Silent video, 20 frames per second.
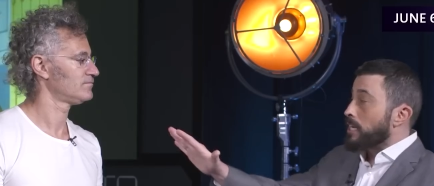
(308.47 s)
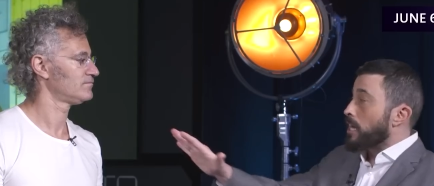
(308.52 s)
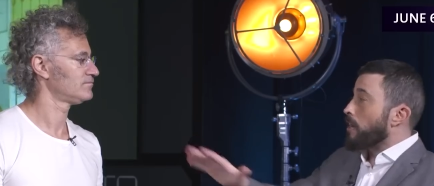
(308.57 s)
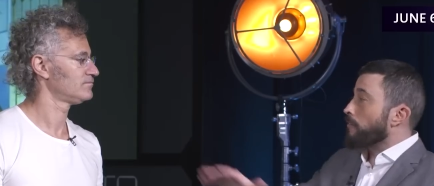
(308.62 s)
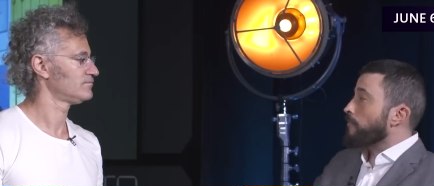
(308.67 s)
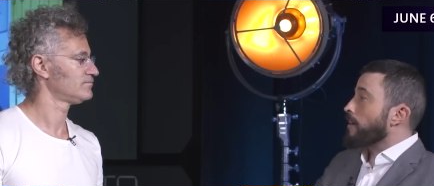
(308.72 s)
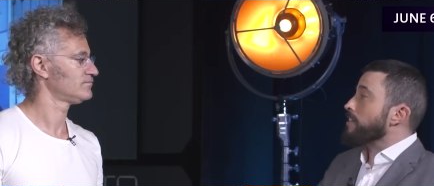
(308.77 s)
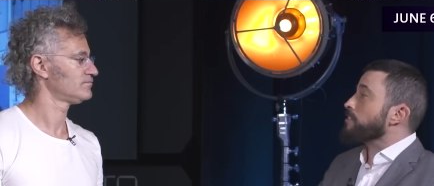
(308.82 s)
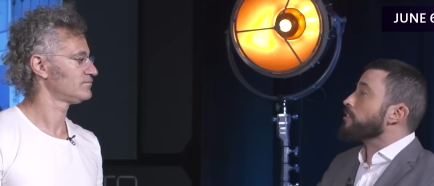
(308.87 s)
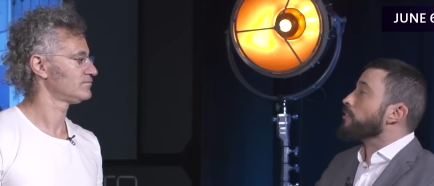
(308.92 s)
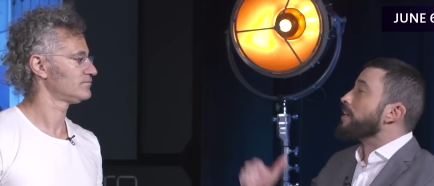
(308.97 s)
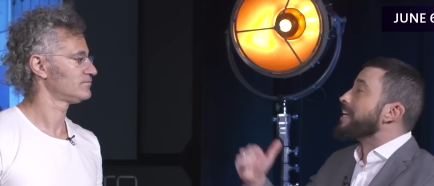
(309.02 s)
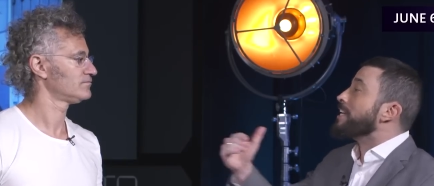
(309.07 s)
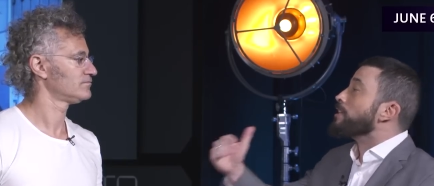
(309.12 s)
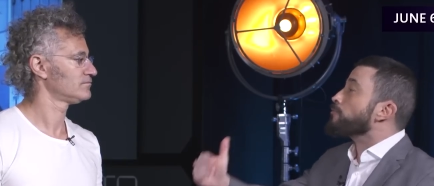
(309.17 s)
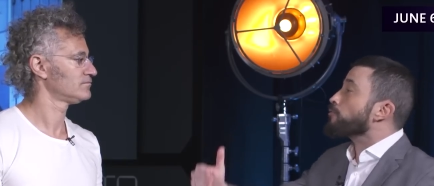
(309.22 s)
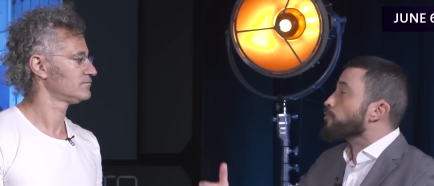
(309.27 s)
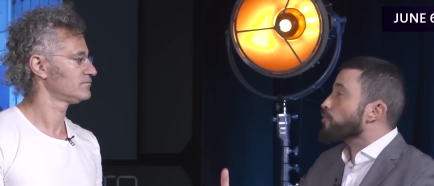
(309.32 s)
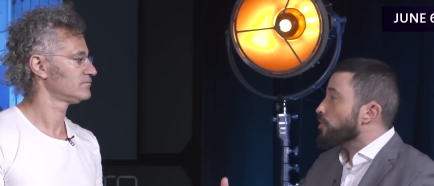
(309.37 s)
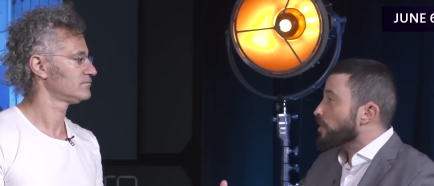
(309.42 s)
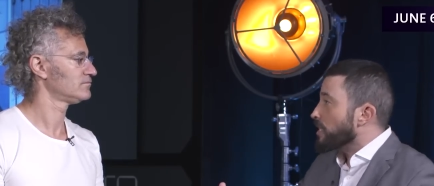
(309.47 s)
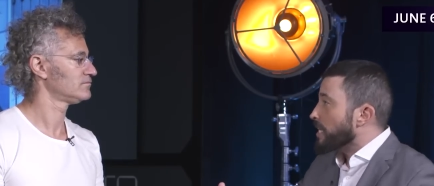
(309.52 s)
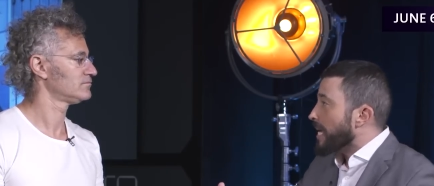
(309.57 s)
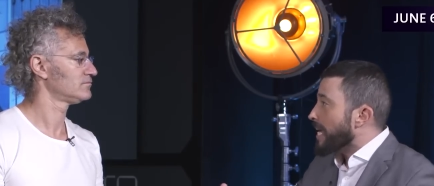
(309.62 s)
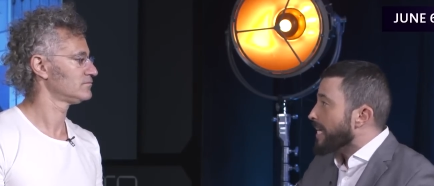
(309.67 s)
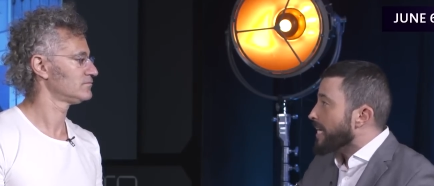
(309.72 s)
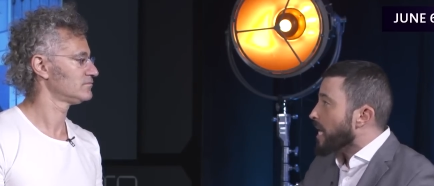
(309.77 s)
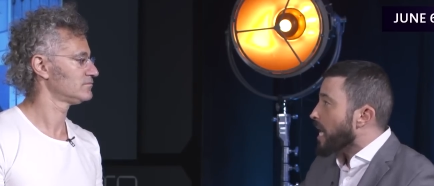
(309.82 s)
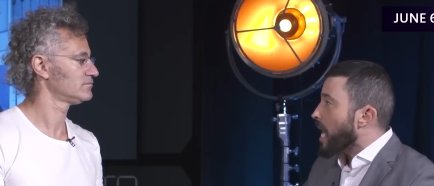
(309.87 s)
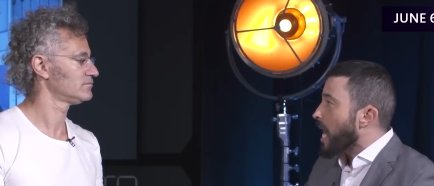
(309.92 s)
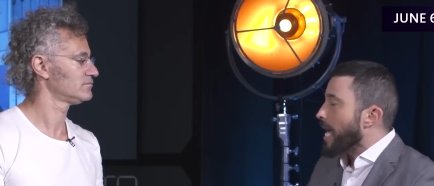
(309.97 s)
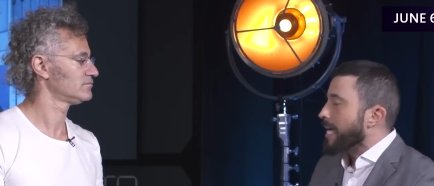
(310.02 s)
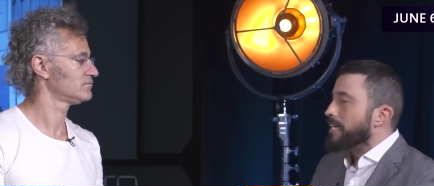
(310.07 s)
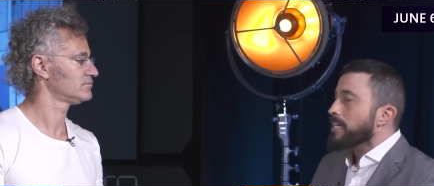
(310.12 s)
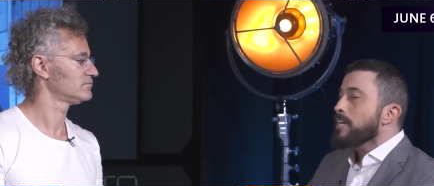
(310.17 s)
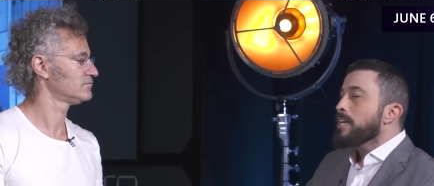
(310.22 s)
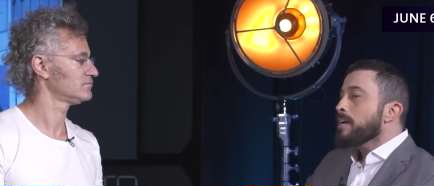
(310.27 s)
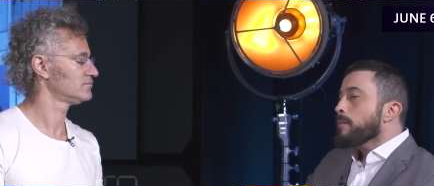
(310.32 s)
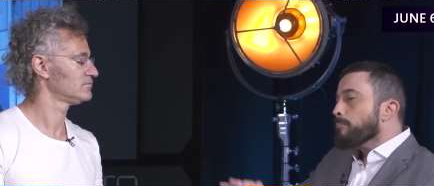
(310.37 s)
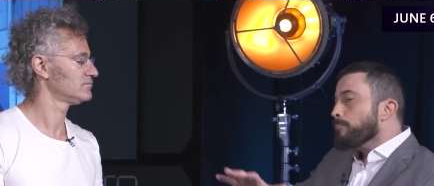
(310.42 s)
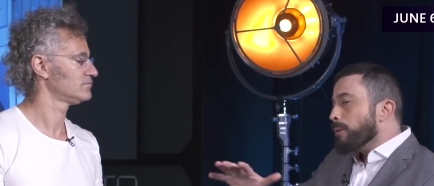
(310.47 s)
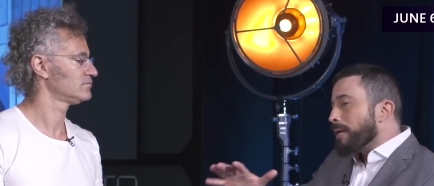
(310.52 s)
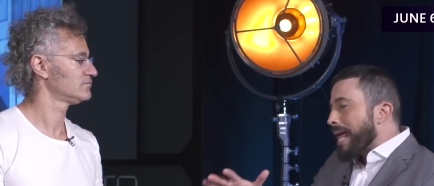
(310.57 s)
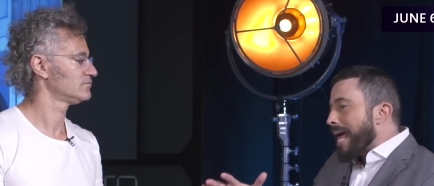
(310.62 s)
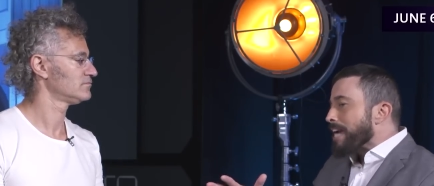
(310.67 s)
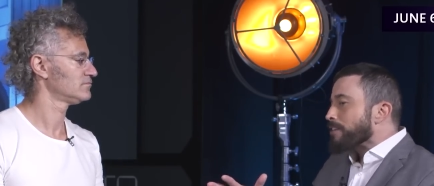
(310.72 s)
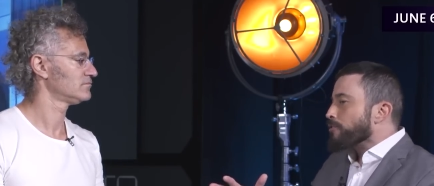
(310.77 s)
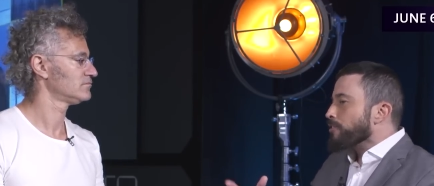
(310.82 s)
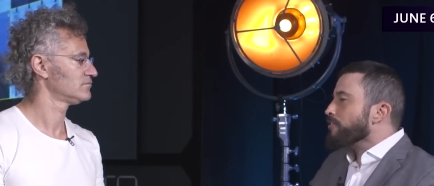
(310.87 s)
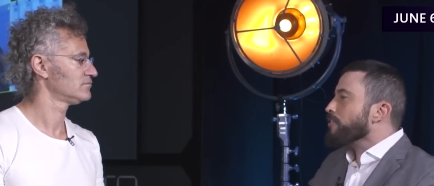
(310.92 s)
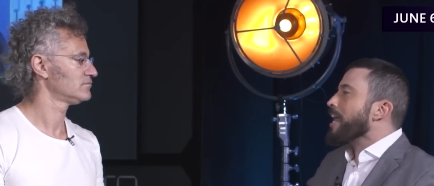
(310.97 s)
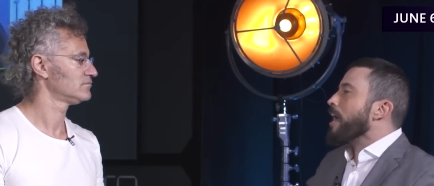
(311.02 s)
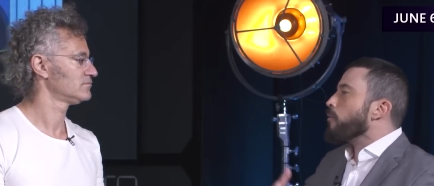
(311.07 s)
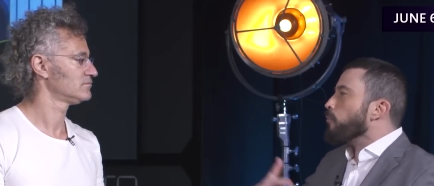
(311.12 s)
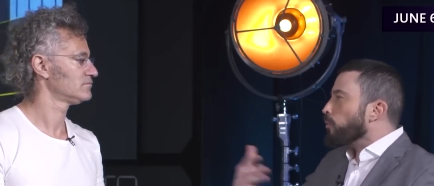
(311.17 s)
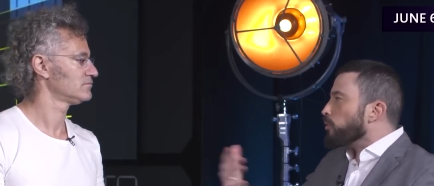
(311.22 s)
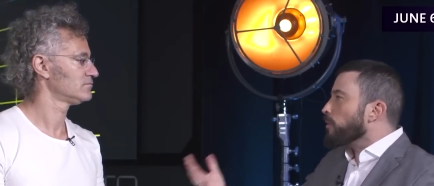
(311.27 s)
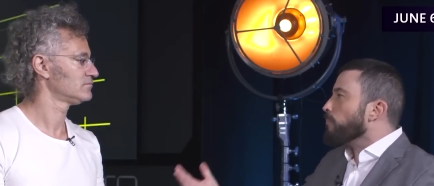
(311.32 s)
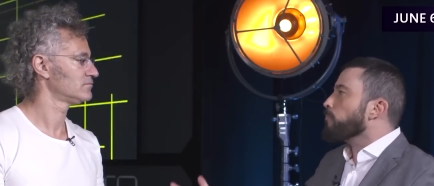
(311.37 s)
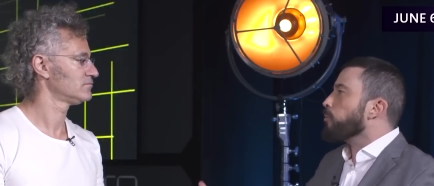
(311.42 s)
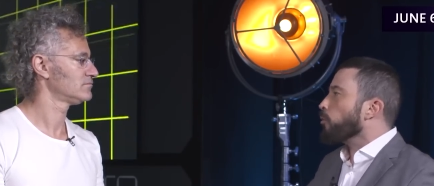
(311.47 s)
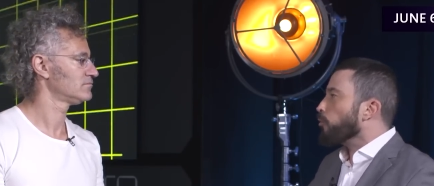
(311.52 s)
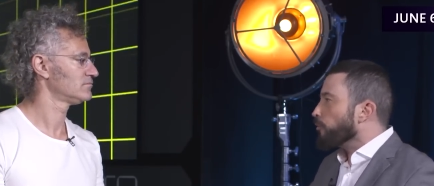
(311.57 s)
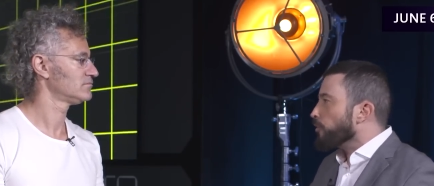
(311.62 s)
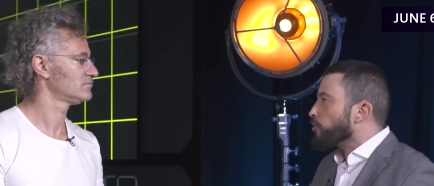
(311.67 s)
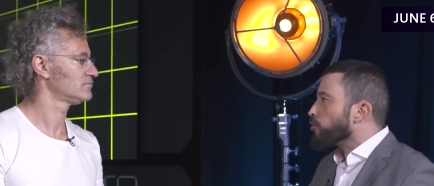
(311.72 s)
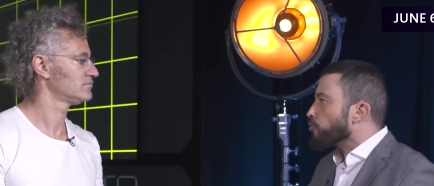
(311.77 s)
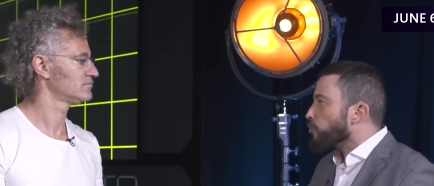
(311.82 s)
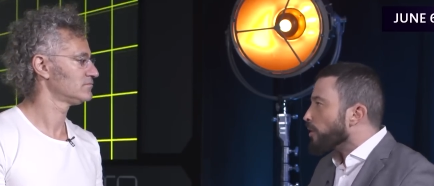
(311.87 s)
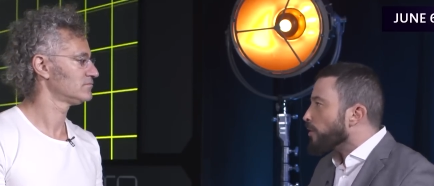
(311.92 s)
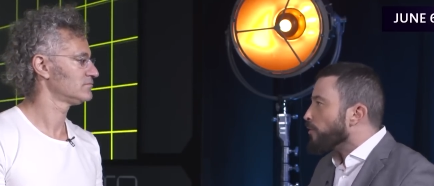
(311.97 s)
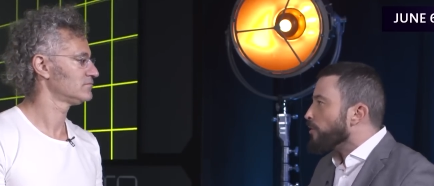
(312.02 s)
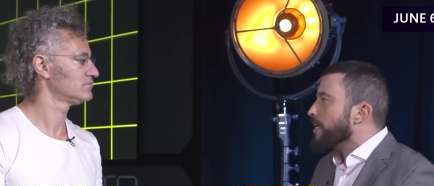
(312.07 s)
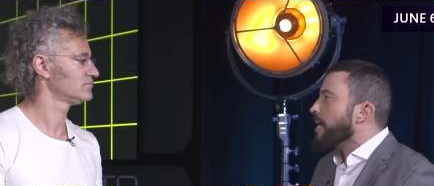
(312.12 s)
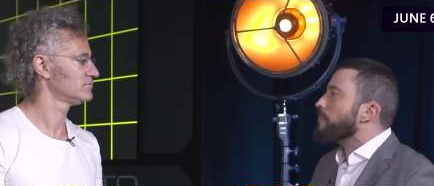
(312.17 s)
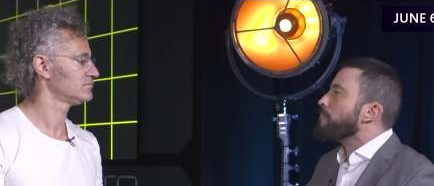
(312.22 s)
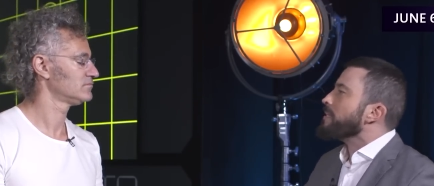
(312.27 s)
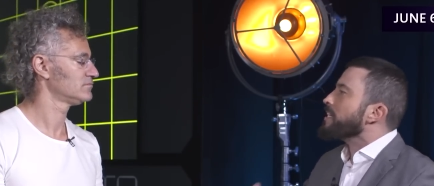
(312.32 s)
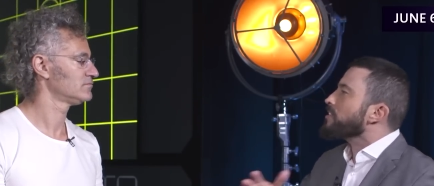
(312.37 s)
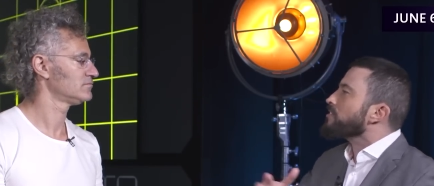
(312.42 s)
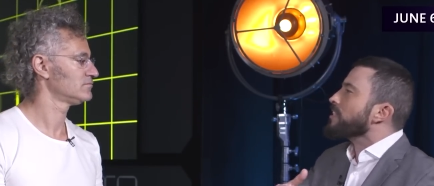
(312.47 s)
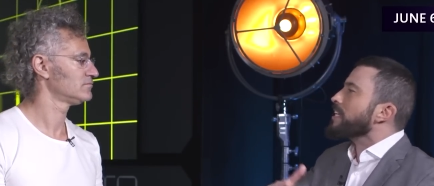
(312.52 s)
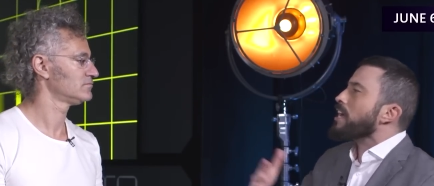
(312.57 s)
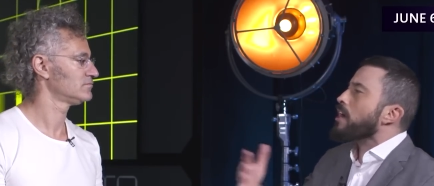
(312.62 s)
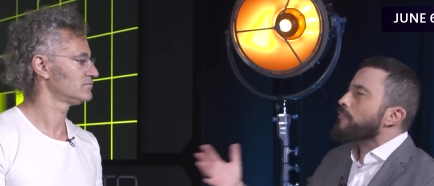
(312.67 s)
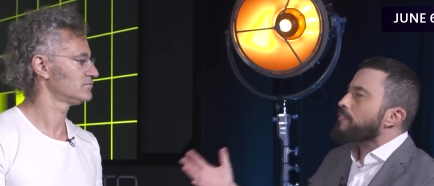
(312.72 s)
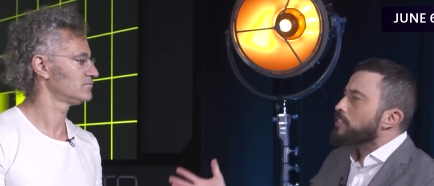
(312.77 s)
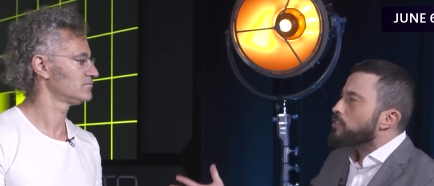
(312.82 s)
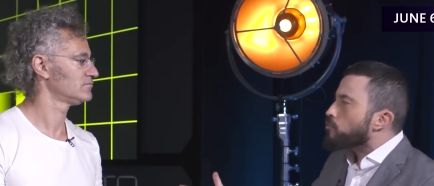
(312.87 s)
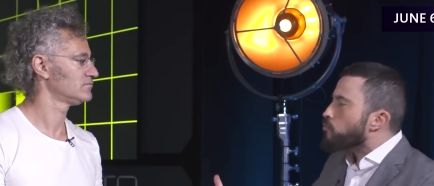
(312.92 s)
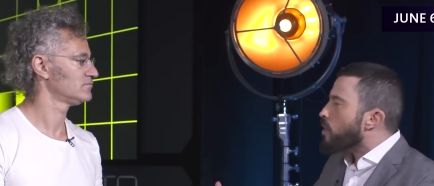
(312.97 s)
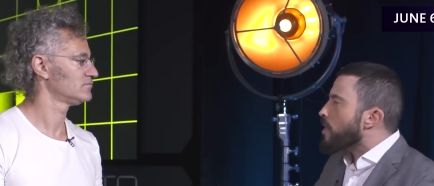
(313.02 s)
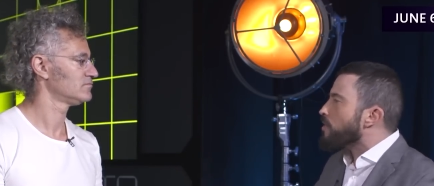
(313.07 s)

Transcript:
Speaker 1: on Yahoo Finance, they're interested in AI, but actually they're not willing to pull the trigger yet because they have these